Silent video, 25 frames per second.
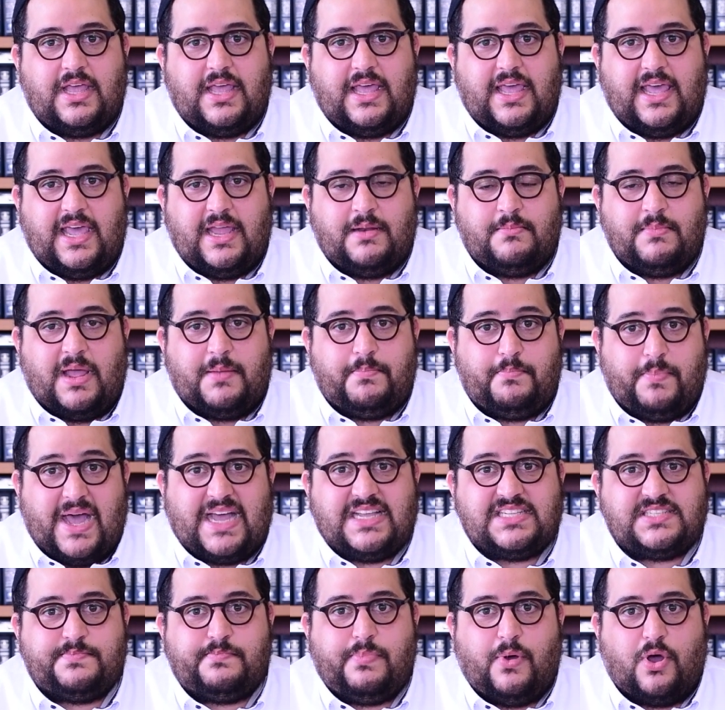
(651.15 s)
and my
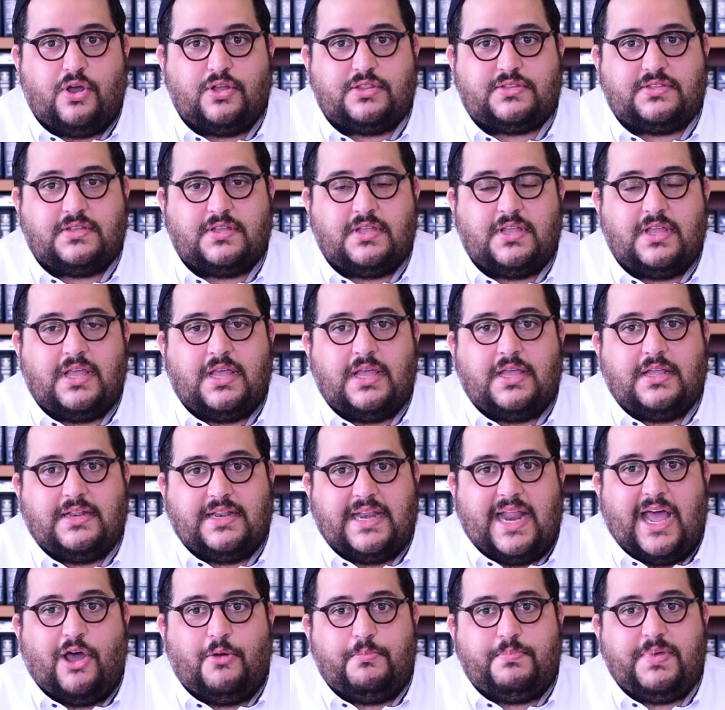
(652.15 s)
passport,
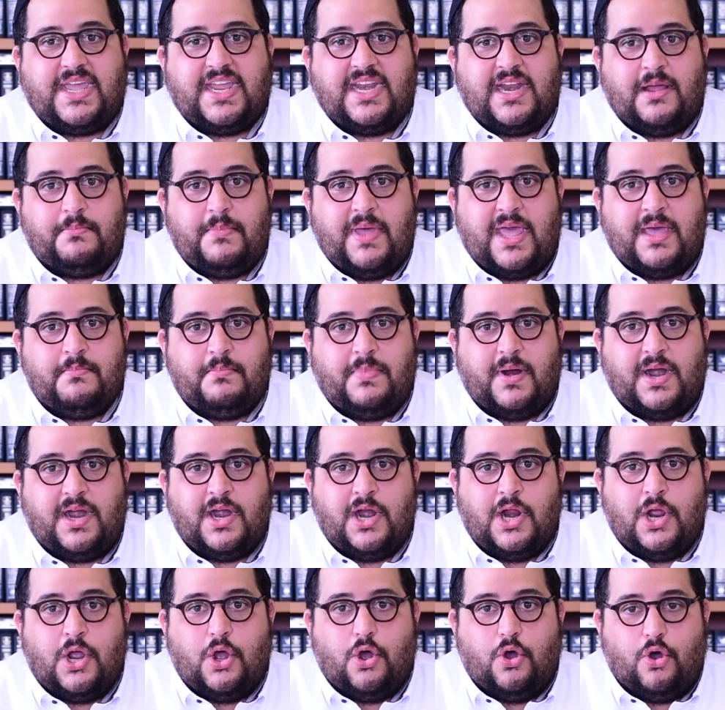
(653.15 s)
now being a member
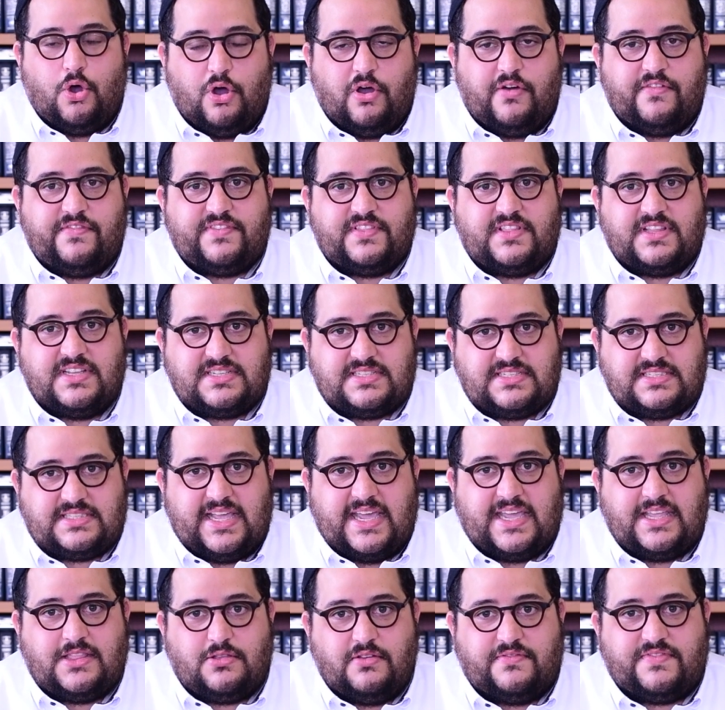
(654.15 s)
of the
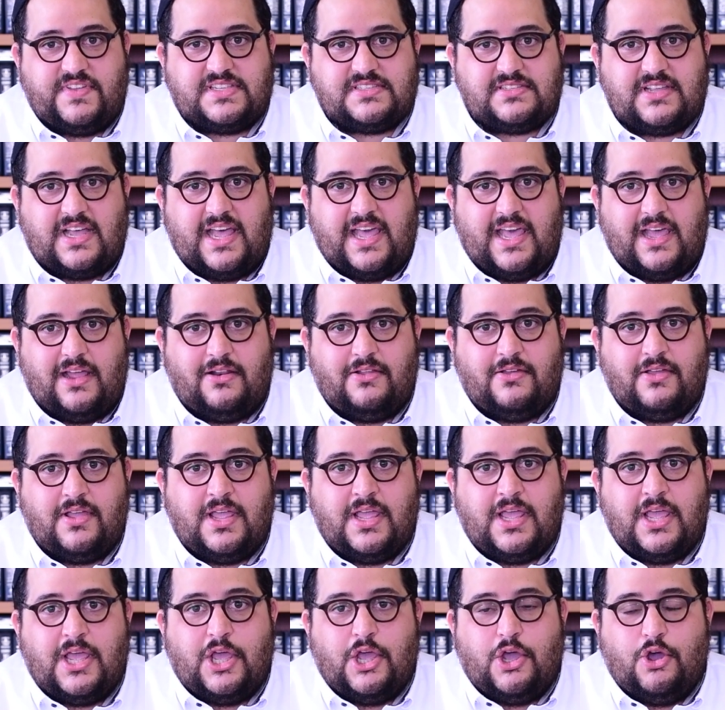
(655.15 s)
state of Israel,
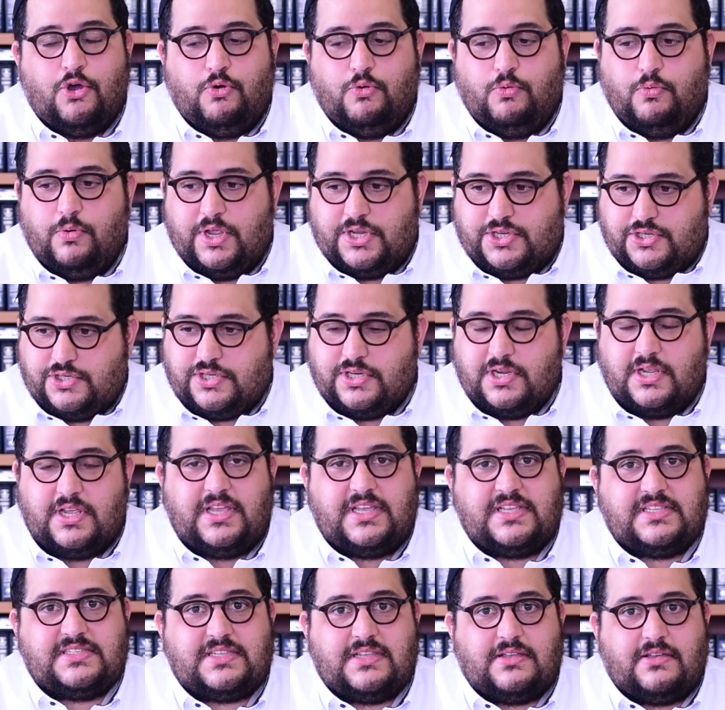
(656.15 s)
which
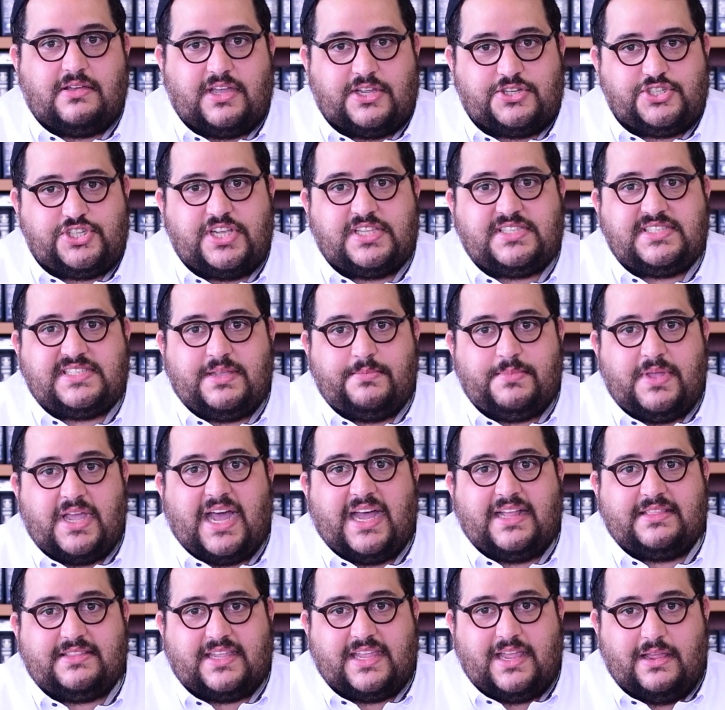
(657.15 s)
is Cheshit
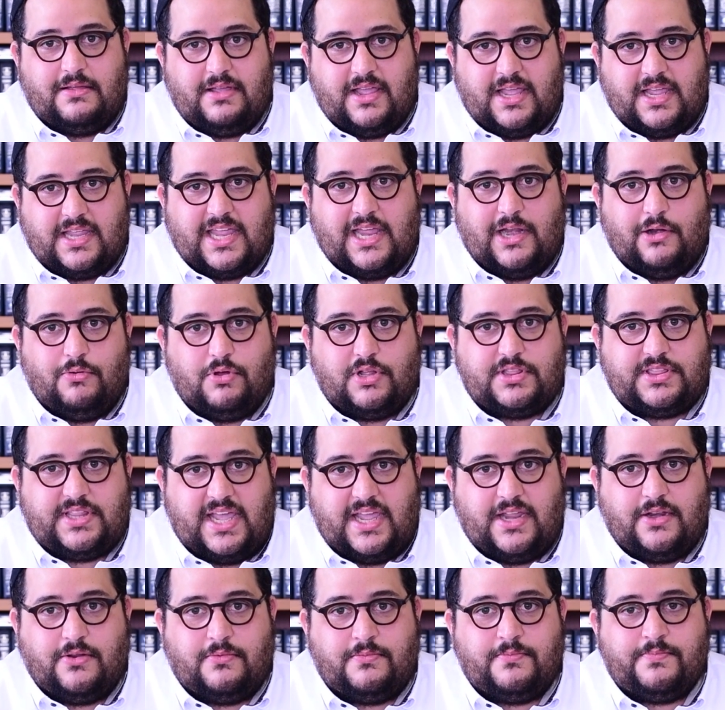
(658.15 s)
Semirat
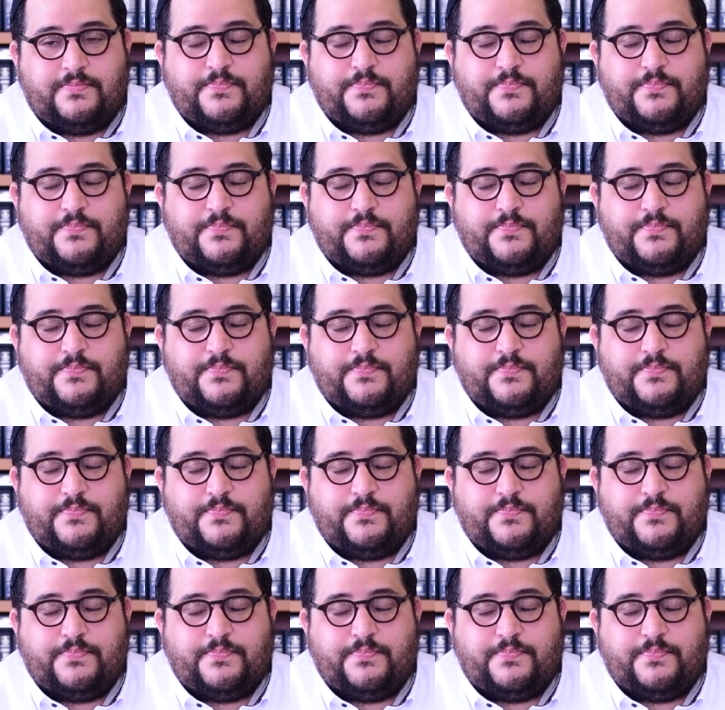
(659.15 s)
Geluotenu.